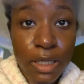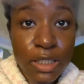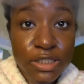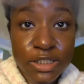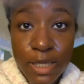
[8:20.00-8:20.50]

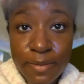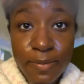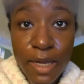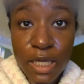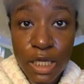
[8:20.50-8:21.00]
steaming
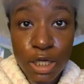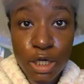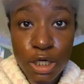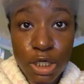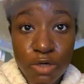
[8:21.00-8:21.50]
my
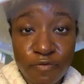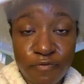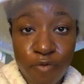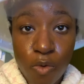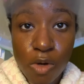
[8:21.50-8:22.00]
hair
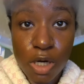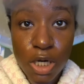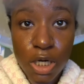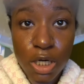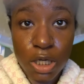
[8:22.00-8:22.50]

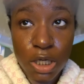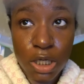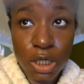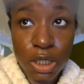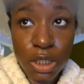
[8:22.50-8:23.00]
for
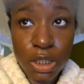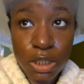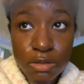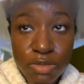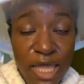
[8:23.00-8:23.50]

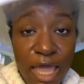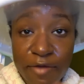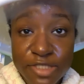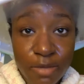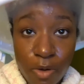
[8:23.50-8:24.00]
like
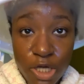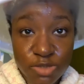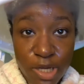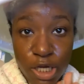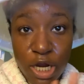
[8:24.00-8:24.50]
every time I wash
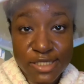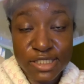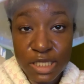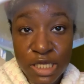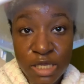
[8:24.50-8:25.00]
my hair I
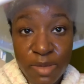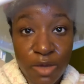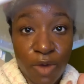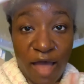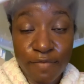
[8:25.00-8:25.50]
steam
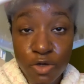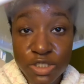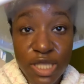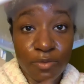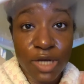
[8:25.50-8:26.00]
and I've
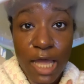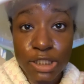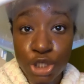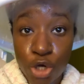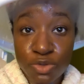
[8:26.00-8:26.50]
noticed that when I
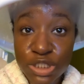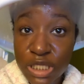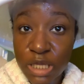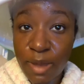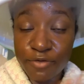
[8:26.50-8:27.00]
don't
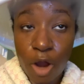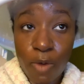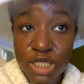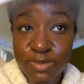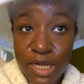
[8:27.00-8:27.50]
steam after I
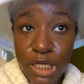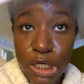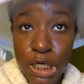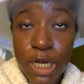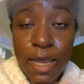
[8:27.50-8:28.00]
wash my
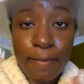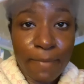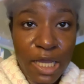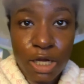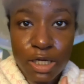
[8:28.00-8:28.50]
hair
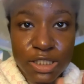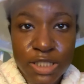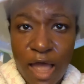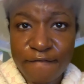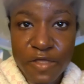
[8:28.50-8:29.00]
my hair does
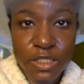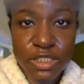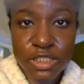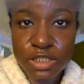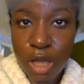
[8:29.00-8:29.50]
not feel
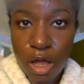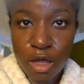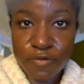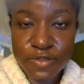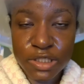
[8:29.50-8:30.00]
as
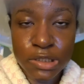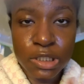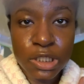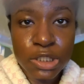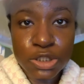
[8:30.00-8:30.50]
soft
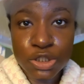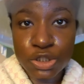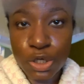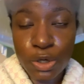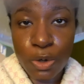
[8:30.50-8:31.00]

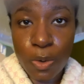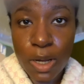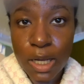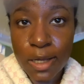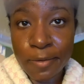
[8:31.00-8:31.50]
so
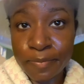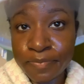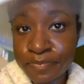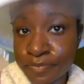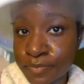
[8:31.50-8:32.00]
um
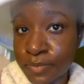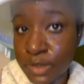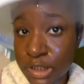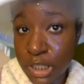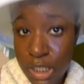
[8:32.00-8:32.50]

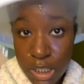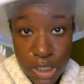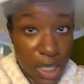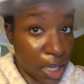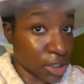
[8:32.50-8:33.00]

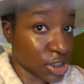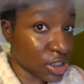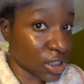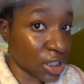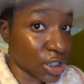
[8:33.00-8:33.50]
yeah just
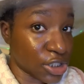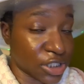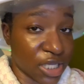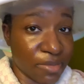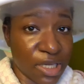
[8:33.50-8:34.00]
sitting here
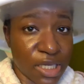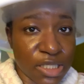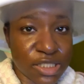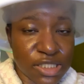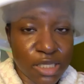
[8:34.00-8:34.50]

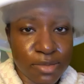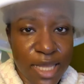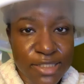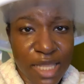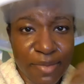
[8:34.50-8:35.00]
steaming the steam
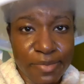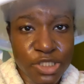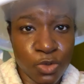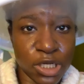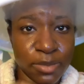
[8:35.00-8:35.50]
lasts like maybe
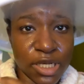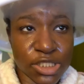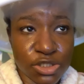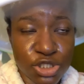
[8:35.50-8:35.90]
20 minutes or